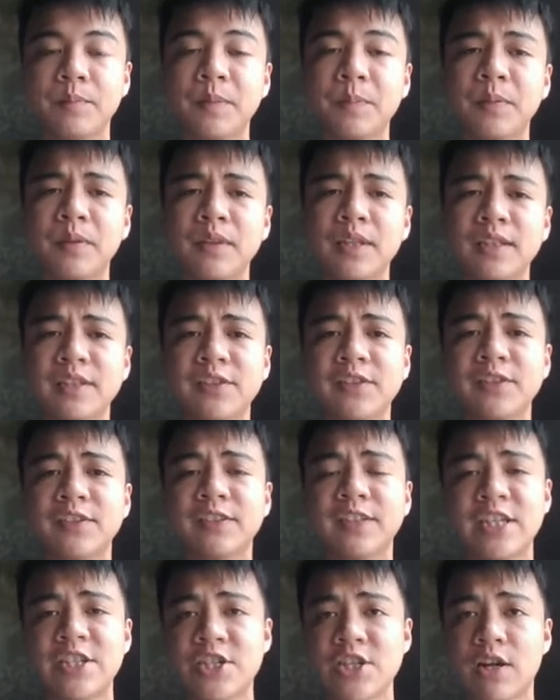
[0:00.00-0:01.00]
People at this
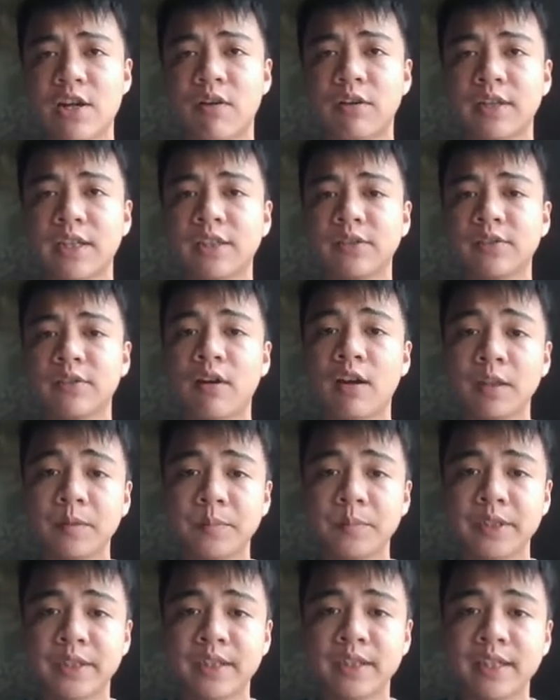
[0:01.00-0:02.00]
stage, according to
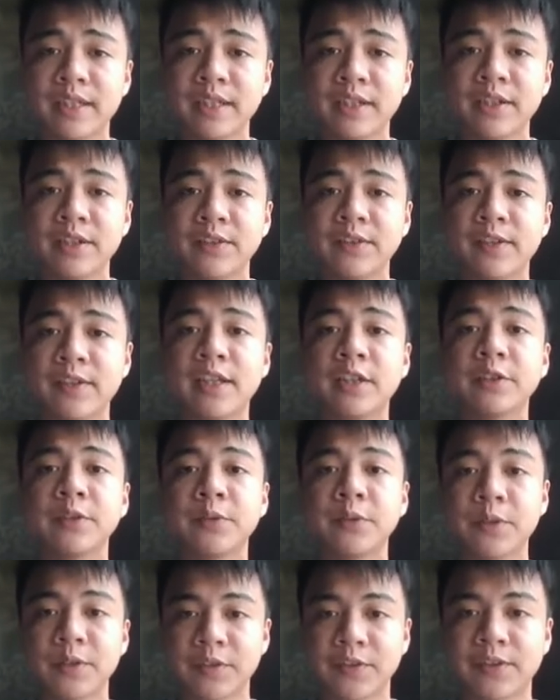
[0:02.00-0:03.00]
Kohlberg, see
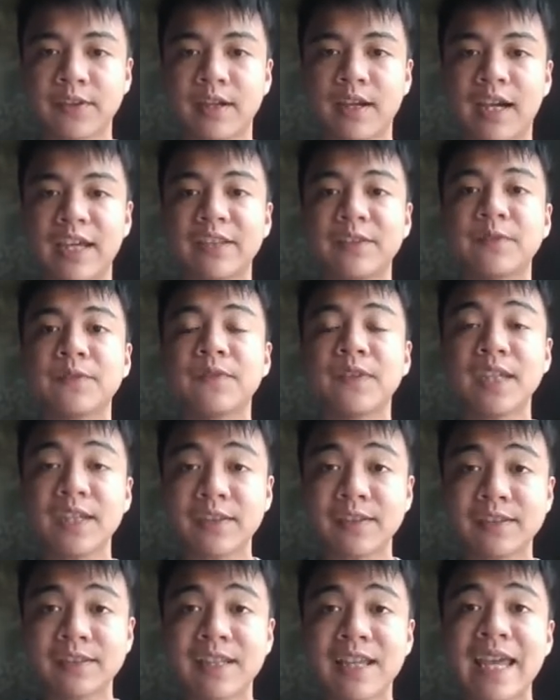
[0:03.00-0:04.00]
rules as
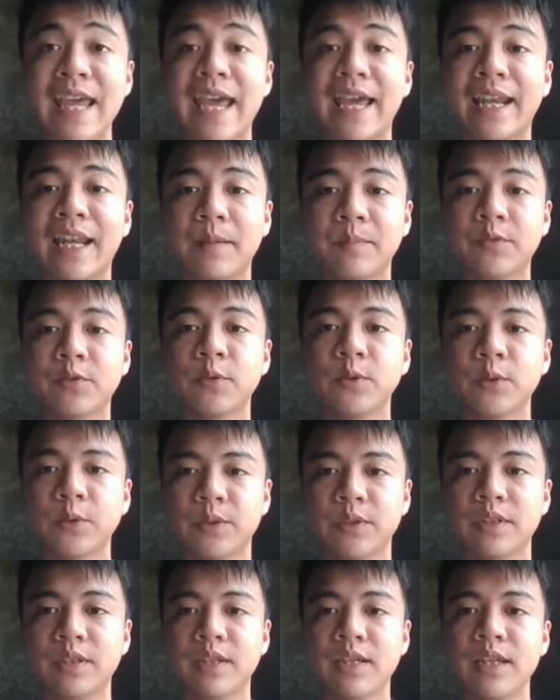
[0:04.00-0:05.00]
fixed and
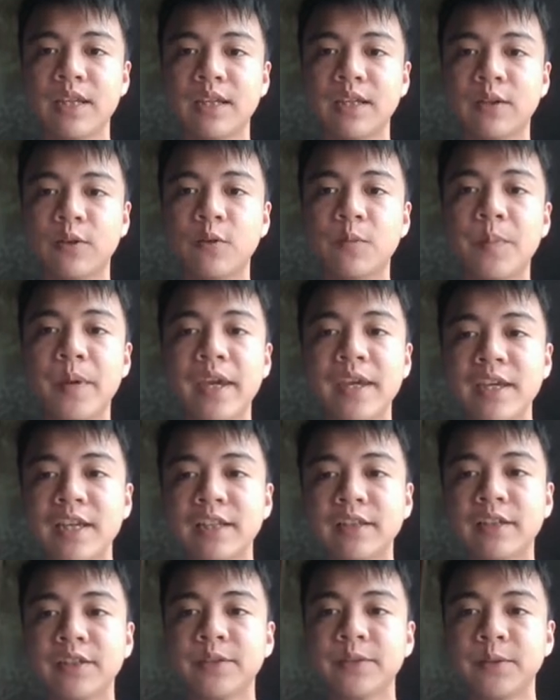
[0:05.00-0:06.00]
absolute.
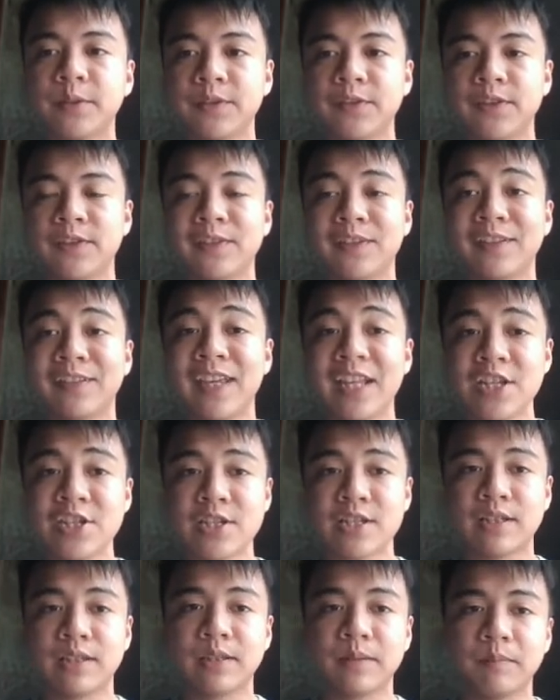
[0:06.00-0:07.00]
Obeying the rules is
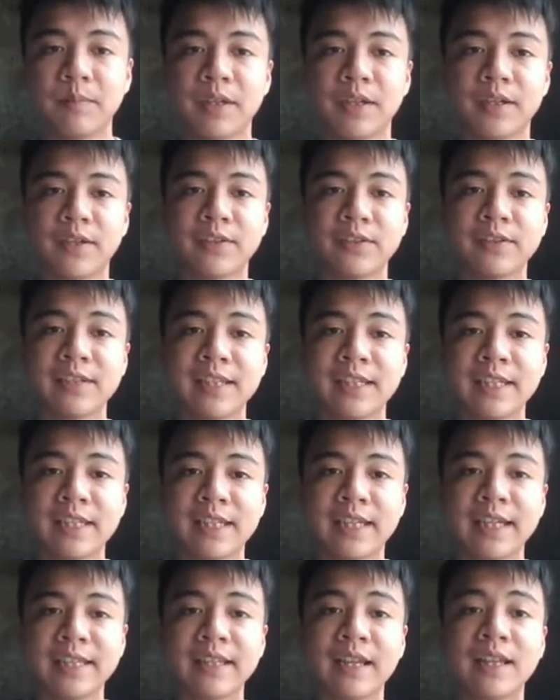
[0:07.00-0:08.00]
essential because
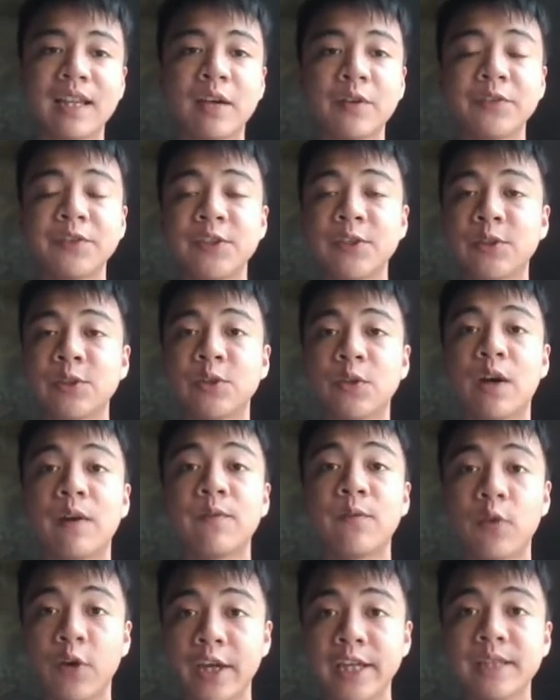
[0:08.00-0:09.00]
it allows you to
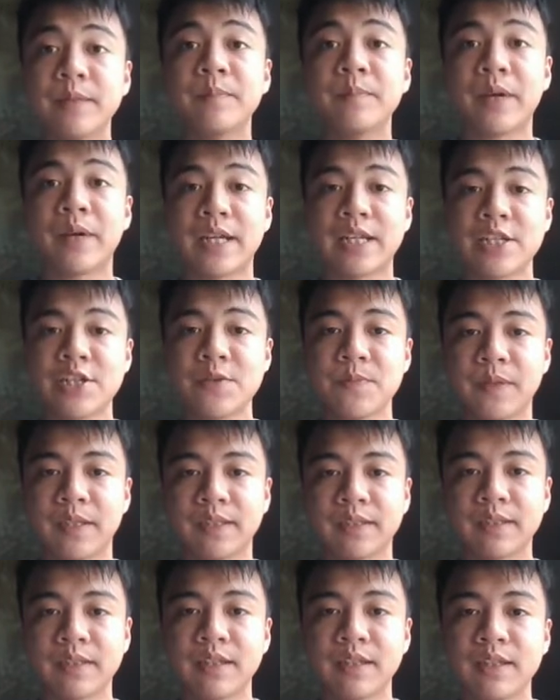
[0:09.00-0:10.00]
avoid punishment.
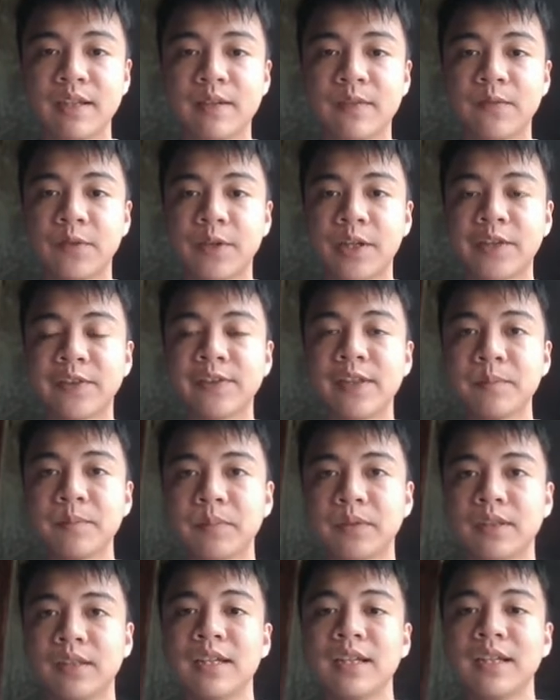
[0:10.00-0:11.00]
For
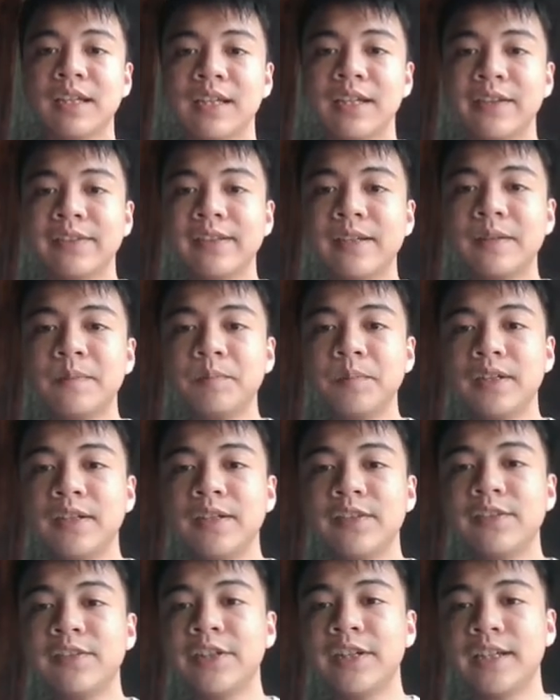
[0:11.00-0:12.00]
example, some
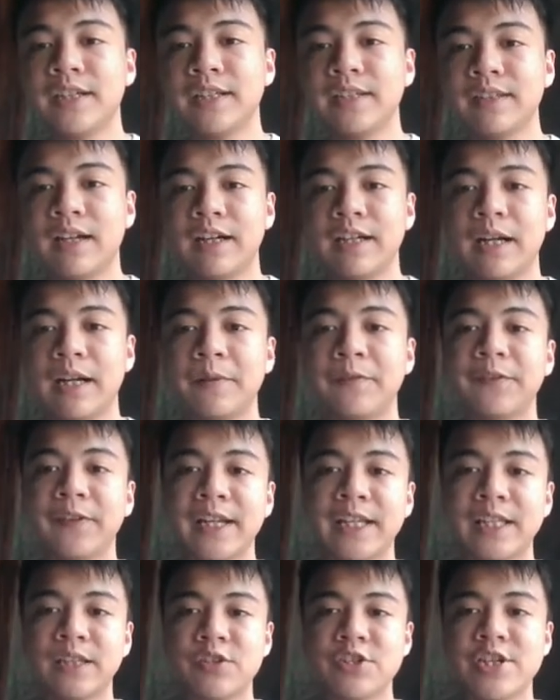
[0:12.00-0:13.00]
pedestrians are
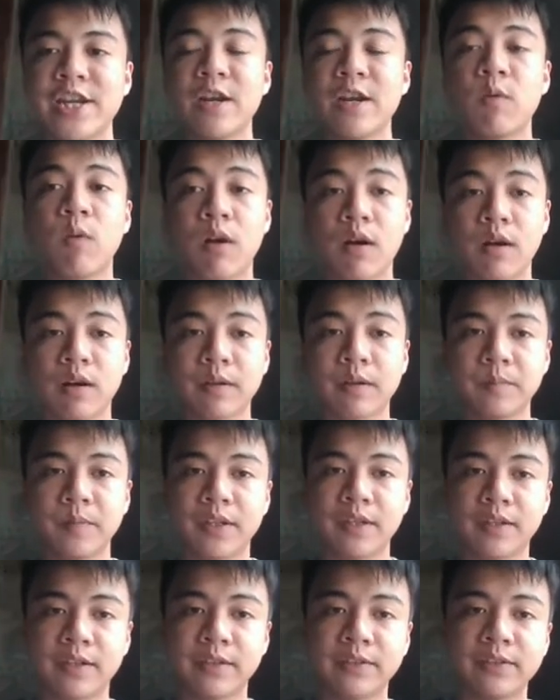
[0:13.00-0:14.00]
afraid to jaywalk
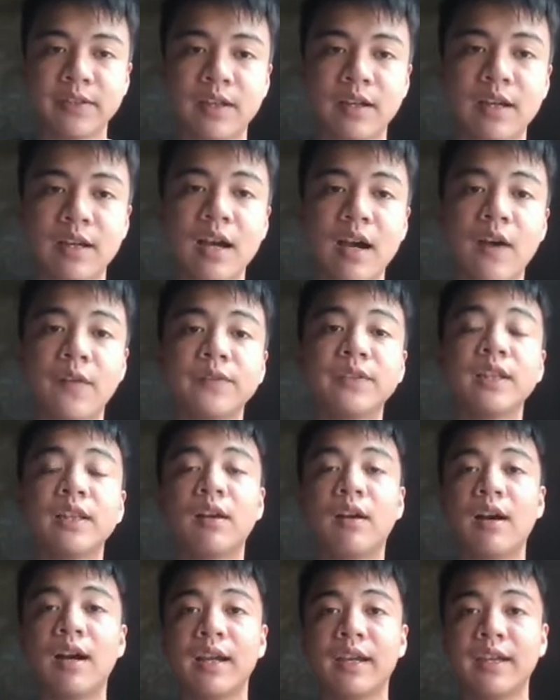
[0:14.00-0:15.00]
because of the
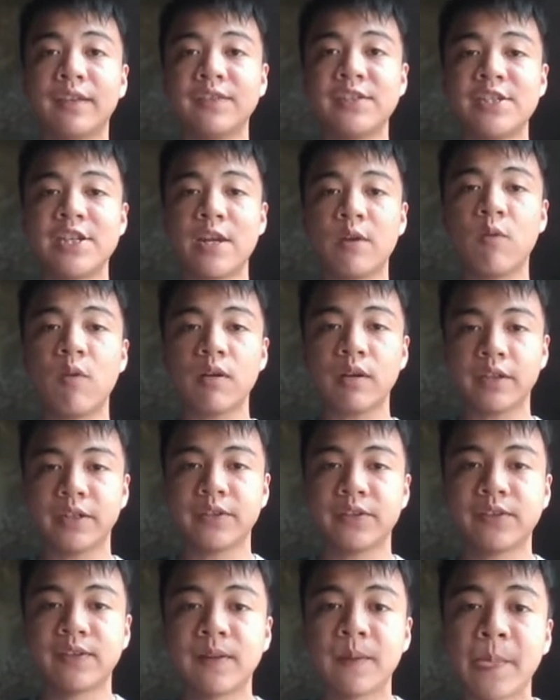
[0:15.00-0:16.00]
law against
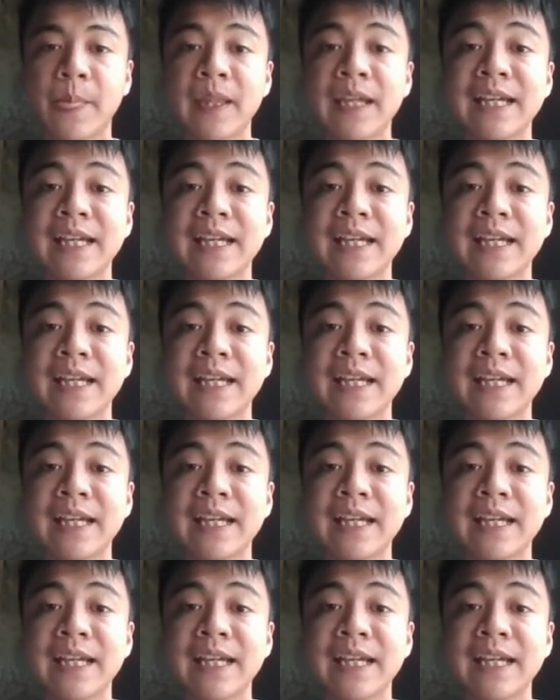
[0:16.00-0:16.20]
jaywalkers.